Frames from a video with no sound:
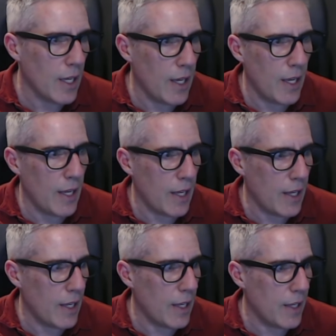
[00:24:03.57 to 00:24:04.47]

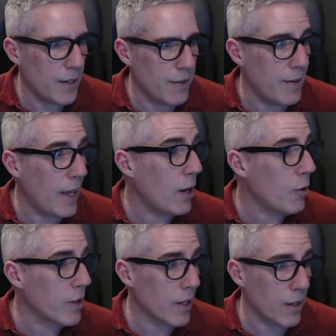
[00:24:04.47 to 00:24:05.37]
And now
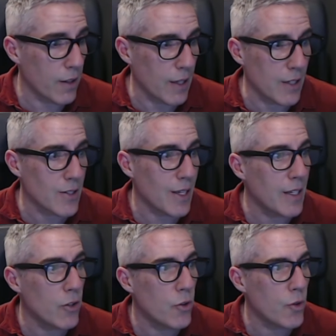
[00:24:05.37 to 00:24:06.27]
the other thing is I
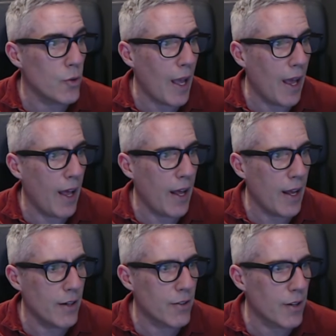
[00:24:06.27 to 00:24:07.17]
need to
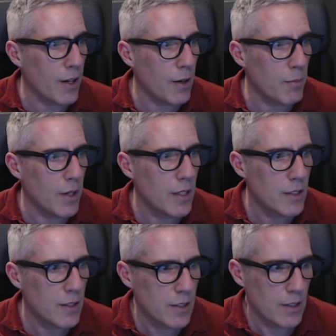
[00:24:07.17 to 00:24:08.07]
add some,
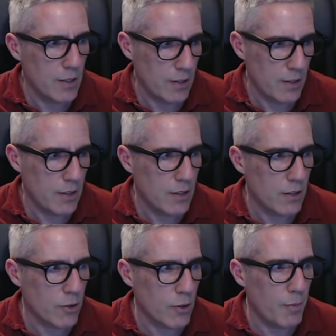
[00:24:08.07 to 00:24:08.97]

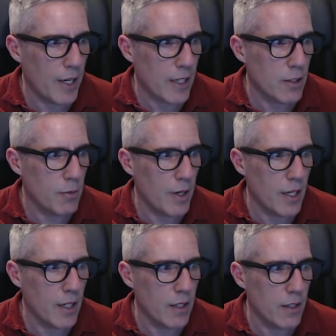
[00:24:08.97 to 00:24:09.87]
let's go back to
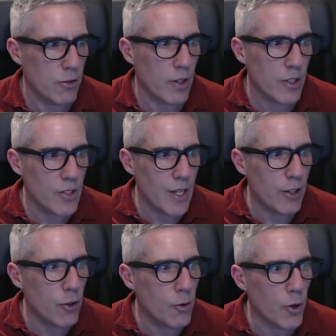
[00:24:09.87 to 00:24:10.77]
my instructions,
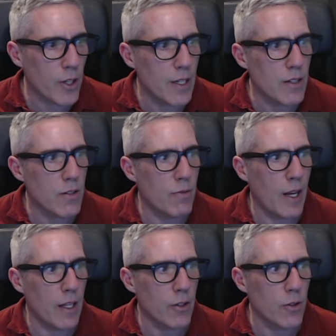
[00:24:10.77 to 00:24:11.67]
add 2 more keys and
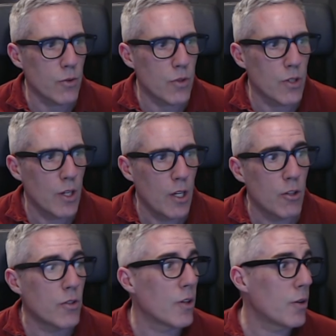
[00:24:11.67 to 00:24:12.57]
values.
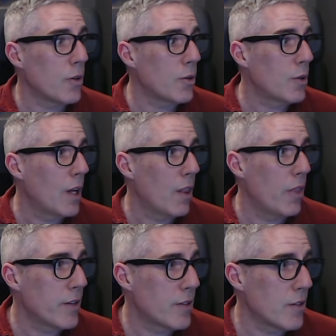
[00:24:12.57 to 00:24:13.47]
So
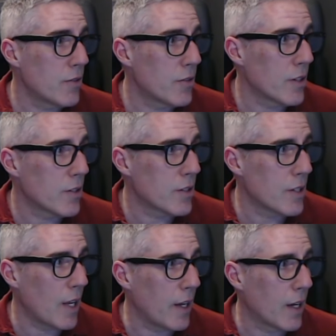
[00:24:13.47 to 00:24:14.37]
this is just
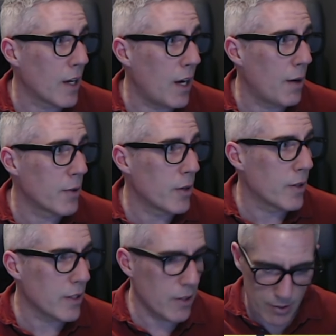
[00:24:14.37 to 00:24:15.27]
saying, I'm
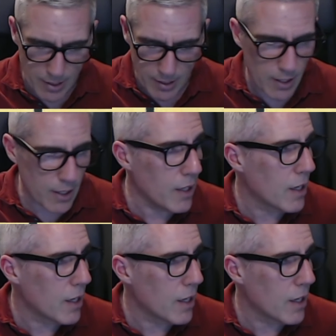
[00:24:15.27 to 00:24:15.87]
going to say,